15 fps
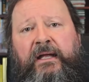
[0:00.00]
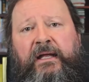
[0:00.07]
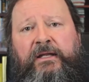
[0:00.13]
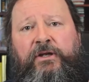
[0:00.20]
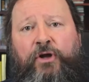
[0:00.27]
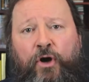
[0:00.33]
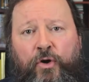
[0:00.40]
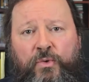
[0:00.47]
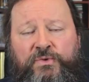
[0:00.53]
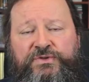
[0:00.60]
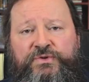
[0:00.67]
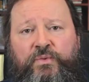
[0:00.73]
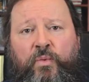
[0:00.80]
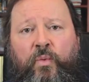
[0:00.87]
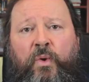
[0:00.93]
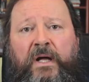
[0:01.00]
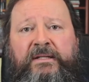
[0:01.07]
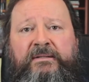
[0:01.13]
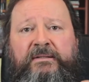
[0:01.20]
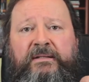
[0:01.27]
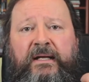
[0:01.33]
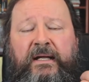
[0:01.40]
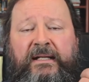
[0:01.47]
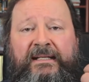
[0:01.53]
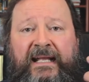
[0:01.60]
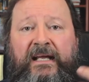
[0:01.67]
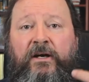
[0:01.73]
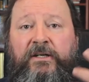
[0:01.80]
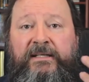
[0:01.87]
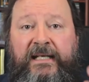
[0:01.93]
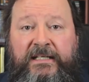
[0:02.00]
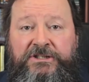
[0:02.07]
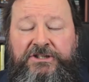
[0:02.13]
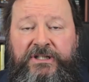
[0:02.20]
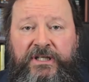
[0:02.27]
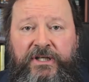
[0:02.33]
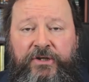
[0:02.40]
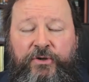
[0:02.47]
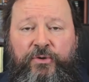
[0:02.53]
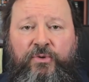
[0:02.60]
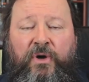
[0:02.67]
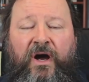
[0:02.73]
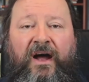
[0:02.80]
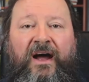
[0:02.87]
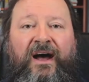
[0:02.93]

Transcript: knows what they are teaching you,